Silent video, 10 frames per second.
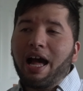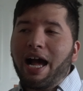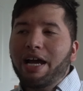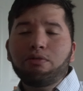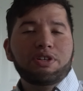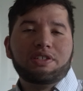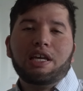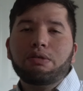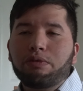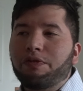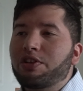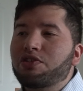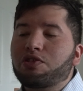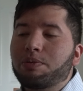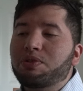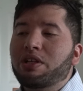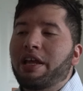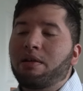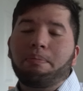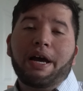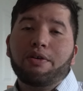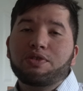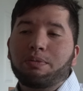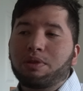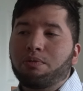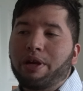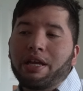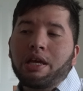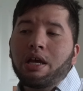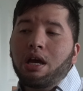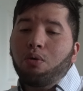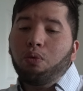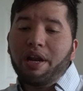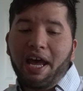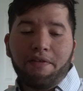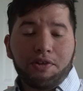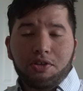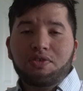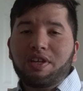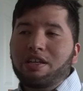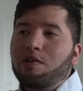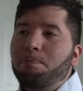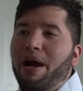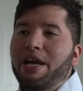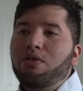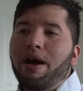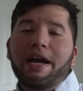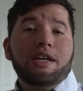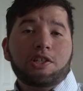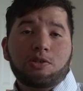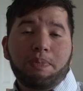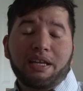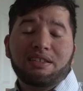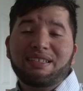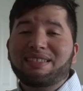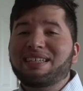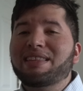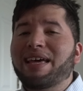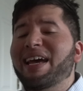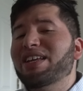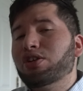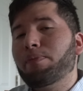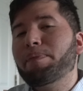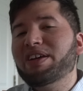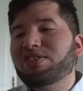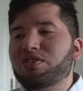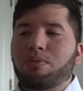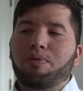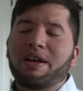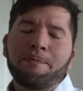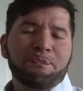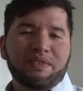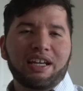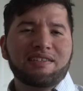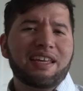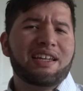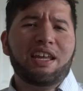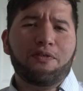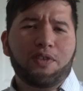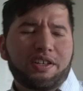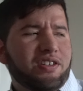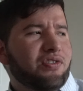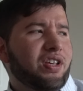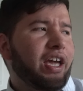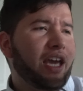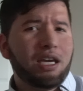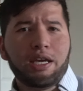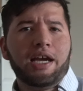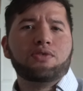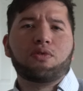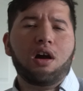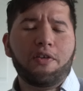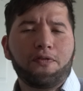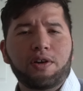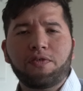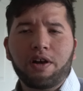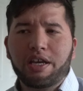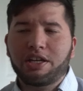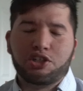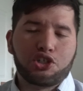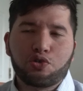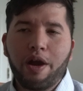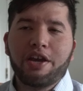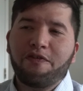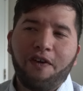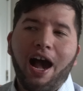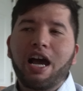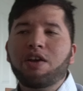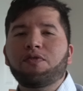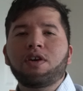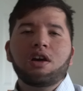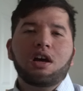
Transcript: I always say with a description and a bio something, right? Whatever you say in your bio, I expect to see that in your base sub, right? It's like Netflix. They'll say, hey guys, we're offering fucking Shrek 5,